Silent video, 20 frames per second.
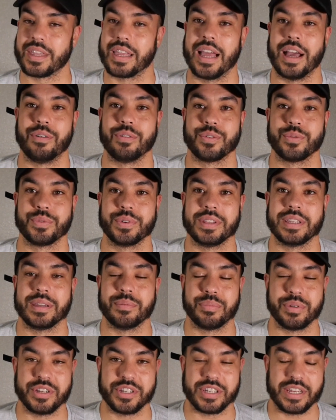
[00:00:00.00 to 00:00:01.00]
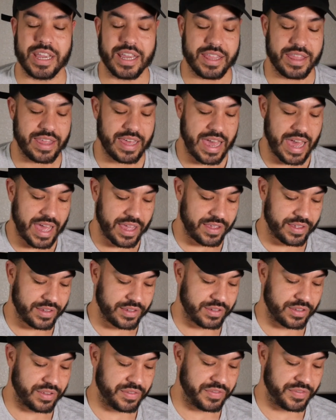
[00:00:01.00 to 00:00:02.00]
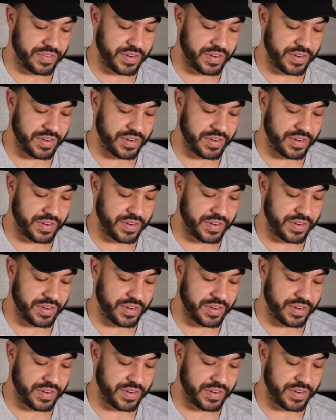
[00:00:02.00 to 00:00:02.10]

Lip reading: I would really appreciate that. So